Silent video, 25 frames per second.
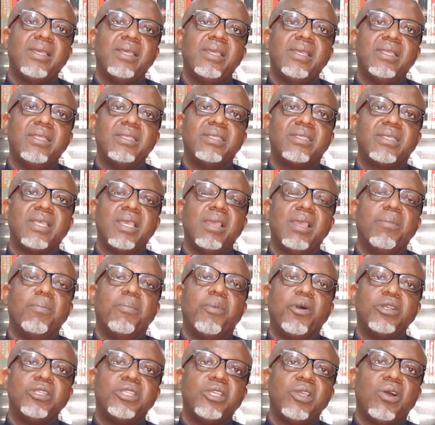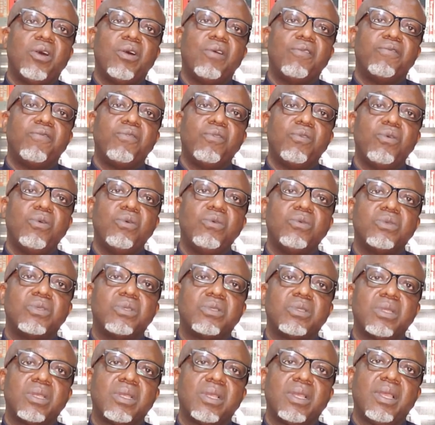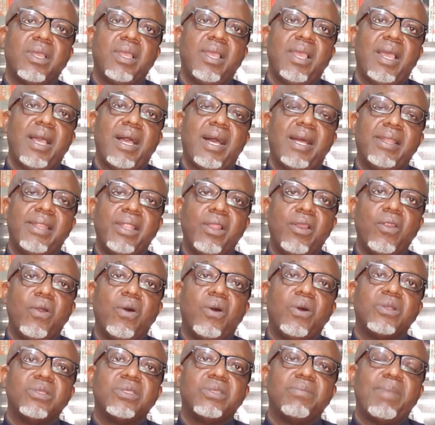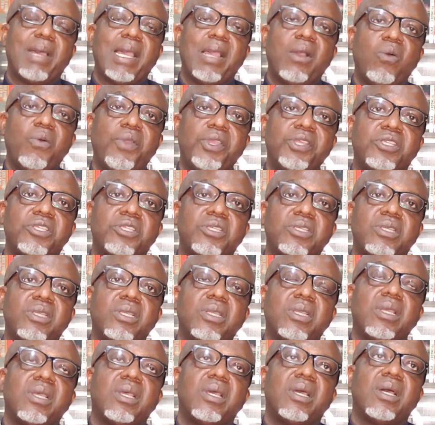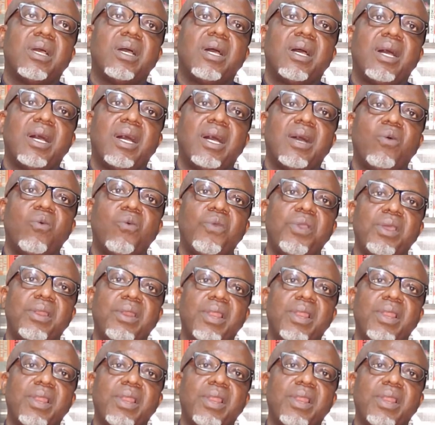is a body of rules and the laws by which we